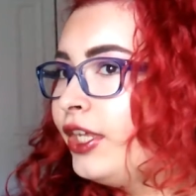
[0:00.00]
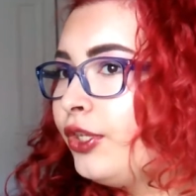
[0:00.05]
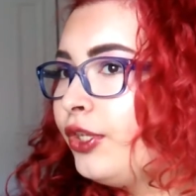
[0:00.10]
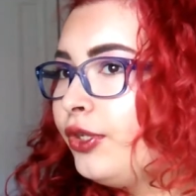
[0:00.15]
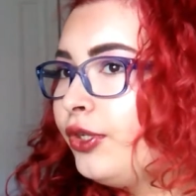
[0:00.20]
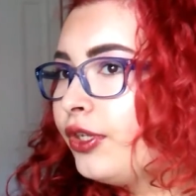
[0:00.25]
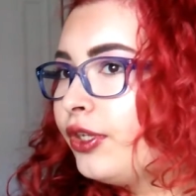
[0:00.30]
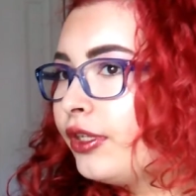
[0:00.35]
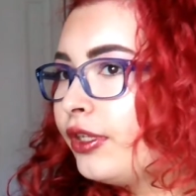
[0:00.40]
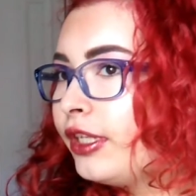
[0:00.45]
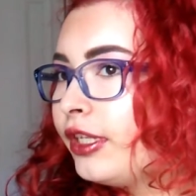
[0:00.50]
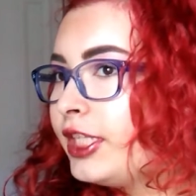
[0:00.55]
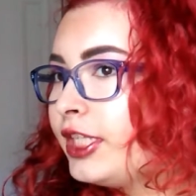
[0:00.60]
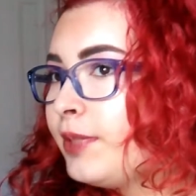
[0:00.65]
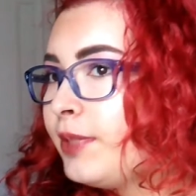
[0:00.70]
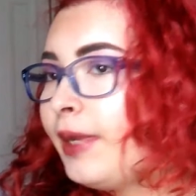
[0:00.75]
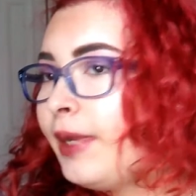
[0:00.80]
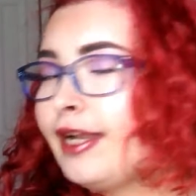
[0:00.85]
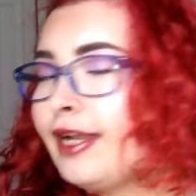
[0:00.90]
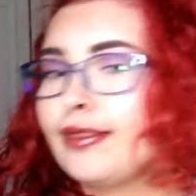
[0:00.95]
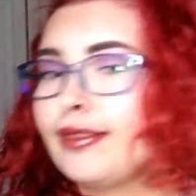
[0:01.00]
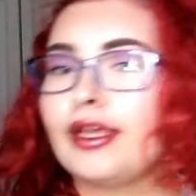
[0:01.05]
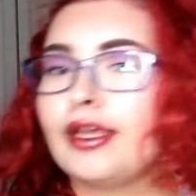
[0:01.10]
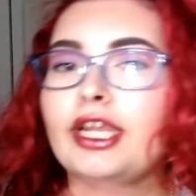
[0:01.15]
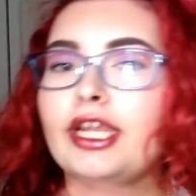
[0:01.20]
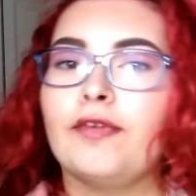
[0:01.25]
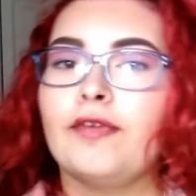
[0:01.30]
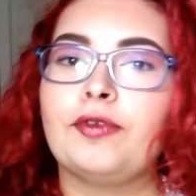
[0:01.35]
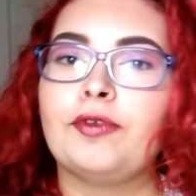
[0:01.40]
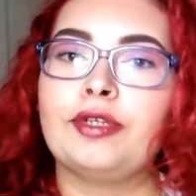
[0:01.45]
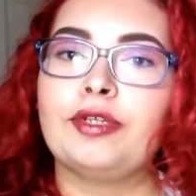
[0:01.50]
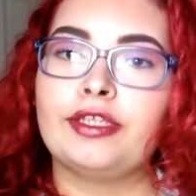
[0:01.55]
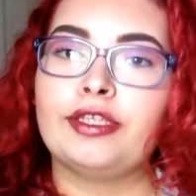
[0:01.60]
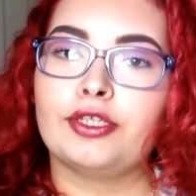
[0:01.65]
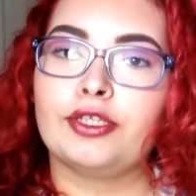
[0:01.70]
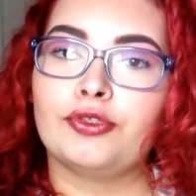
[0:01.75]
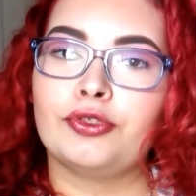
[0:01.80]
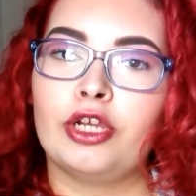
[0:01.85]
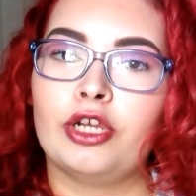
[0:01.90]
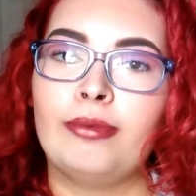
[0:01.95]
it depends on if you need
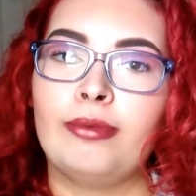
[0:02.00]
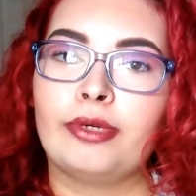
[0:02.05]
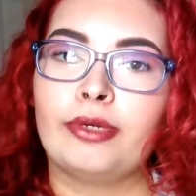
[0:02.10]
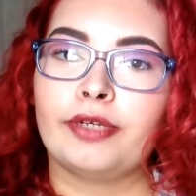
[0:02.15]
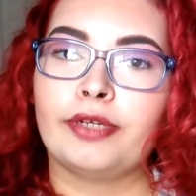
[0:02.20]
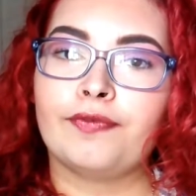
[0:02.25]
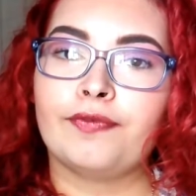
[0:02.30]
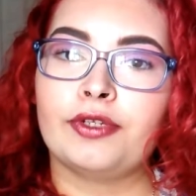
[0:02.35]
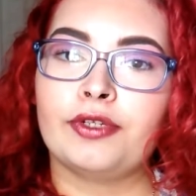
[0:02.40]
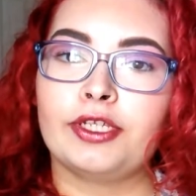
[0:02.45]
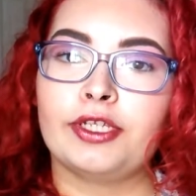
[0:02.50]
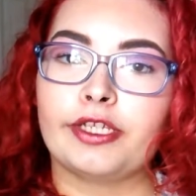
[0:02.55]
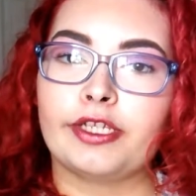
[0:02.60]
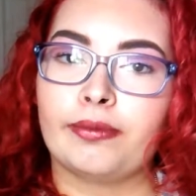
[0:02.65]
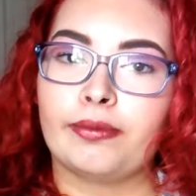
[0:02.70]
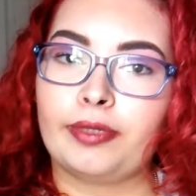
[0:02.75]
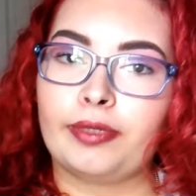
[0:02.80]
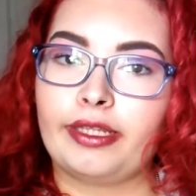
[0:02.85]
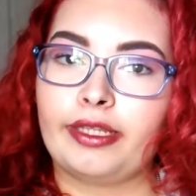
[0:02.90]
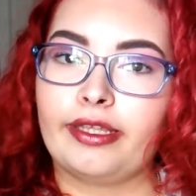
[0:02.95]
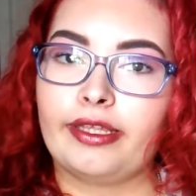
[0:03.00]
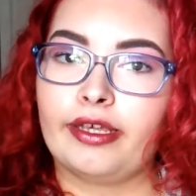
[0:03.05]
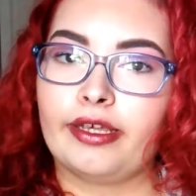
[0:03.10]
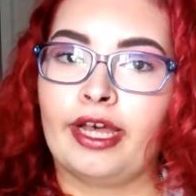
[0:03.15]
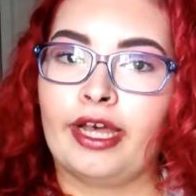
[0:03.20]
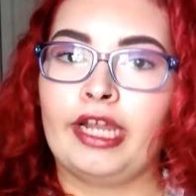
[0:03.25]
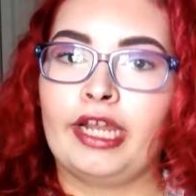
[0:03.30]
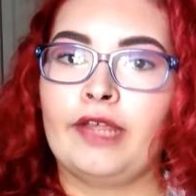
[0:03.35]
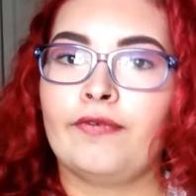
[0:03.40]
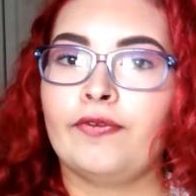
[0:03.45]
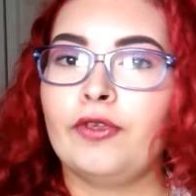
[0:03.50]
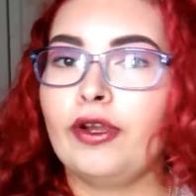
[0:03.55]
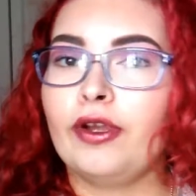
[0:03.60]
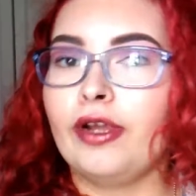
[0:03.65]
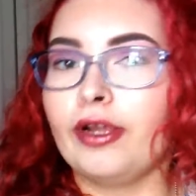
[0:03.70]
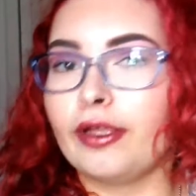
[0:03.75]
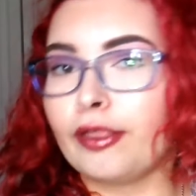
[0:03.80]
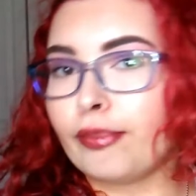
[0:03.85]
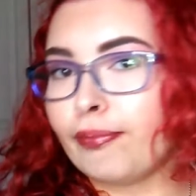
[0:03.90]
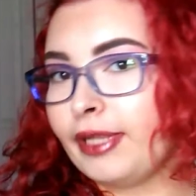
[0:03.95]
to trim or if you need to completely cut. If
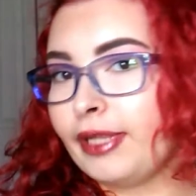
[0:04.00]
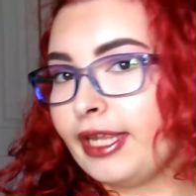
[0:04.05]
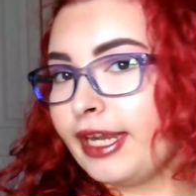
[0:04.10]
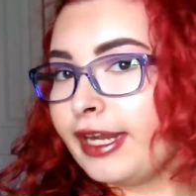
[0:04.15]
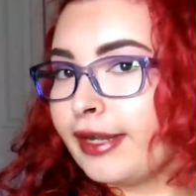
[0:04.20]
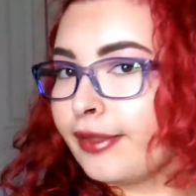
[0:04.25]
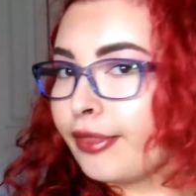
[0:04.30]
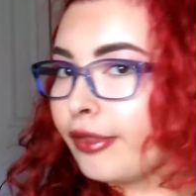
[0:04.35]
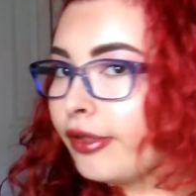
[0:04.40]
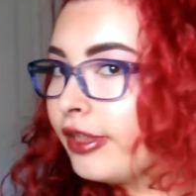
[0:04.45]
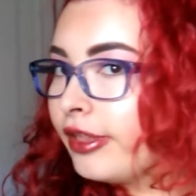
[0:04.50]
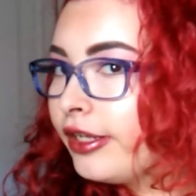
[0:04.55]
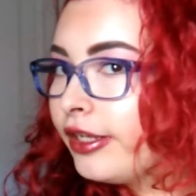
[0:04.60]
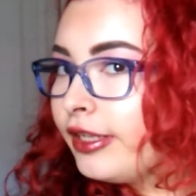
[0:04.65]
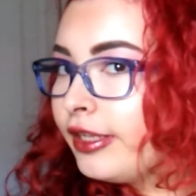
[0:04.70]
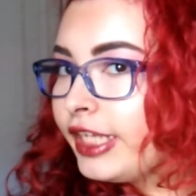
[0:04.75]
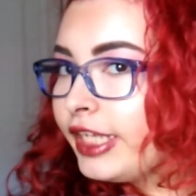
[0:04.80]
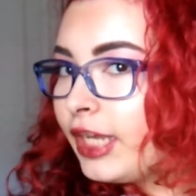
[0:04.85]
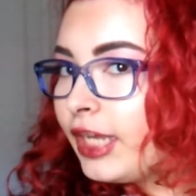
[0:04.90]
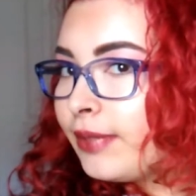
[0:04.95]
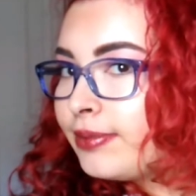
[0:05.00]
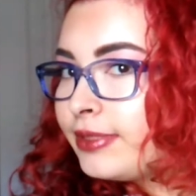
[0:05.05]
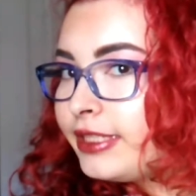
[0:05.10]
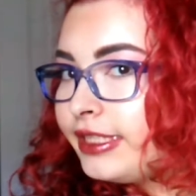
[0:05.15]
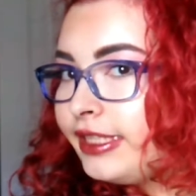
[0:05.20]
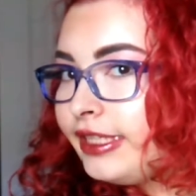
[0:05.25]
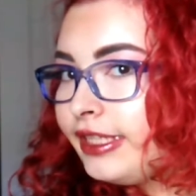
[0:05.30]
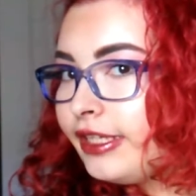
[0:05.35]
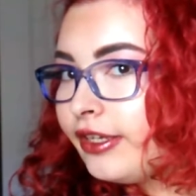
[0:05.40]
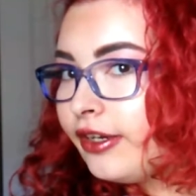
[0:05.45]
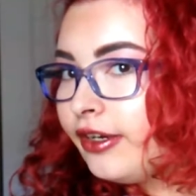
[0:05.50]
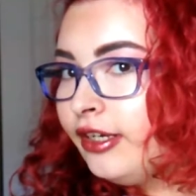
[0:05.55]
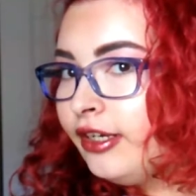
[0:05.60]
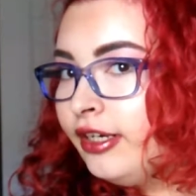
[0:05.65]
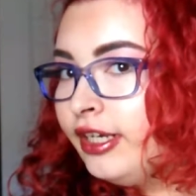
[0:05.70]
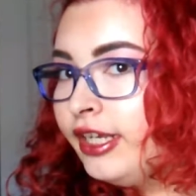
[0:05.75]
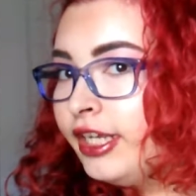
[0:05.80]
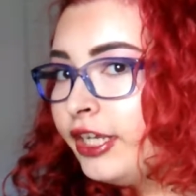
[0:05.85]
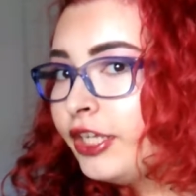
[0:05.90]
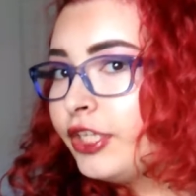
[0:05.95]
your split ends are literally up to
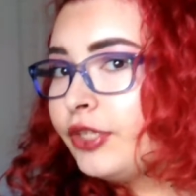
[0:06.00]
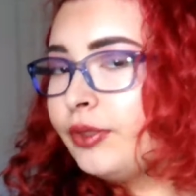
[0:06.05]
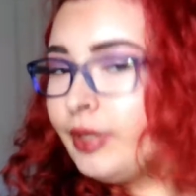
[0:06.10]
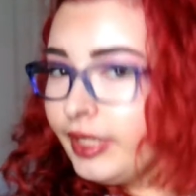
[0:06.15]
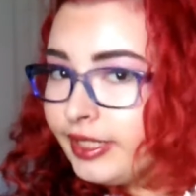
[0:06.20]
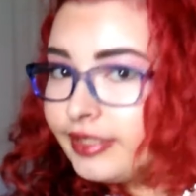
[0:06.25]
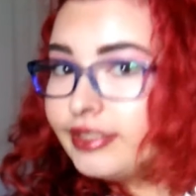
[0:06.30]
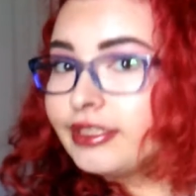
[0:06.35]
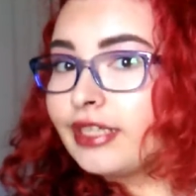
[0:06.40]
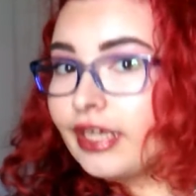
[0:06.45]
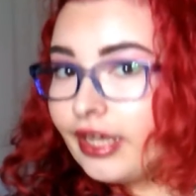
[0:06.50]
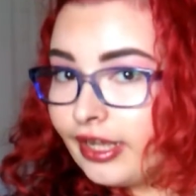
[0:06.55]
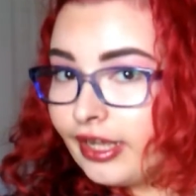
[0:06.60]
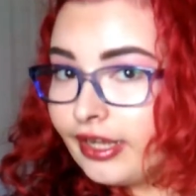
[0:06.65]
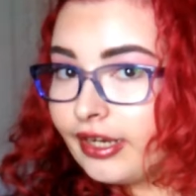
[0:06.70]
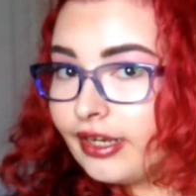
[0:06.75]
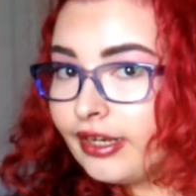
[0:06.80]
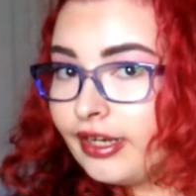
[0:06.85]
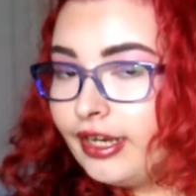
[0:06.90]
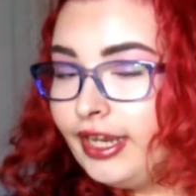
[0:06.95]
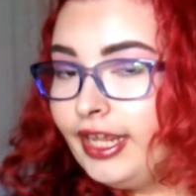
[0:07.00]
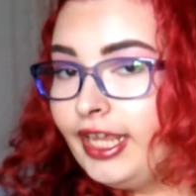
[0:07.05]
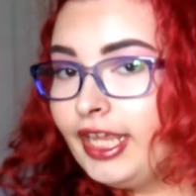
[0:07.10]
here, you need to cut it.